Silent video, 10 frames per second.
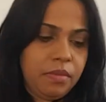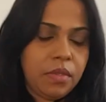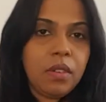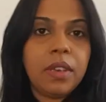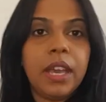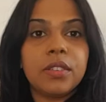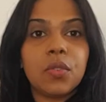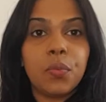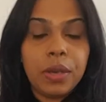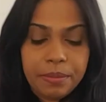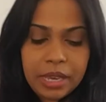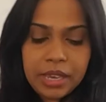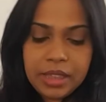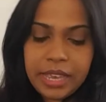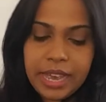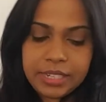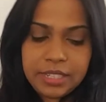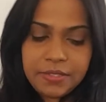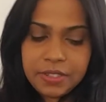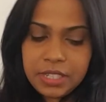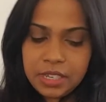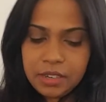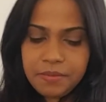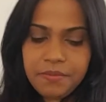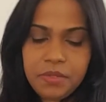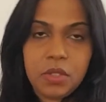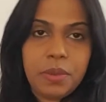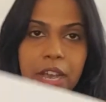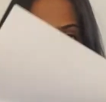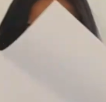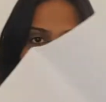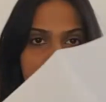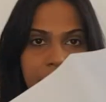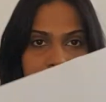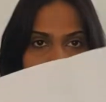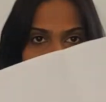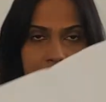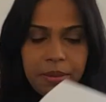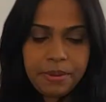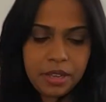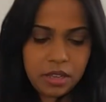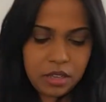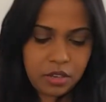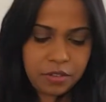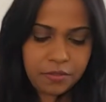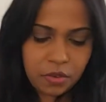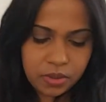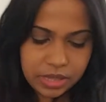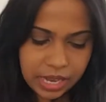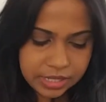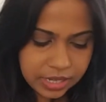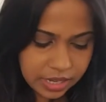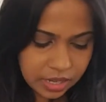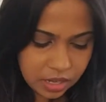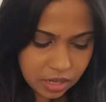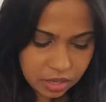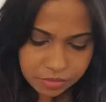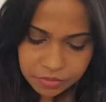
Okay, so we are making the activity. So we have a piece of paper, fold that in half.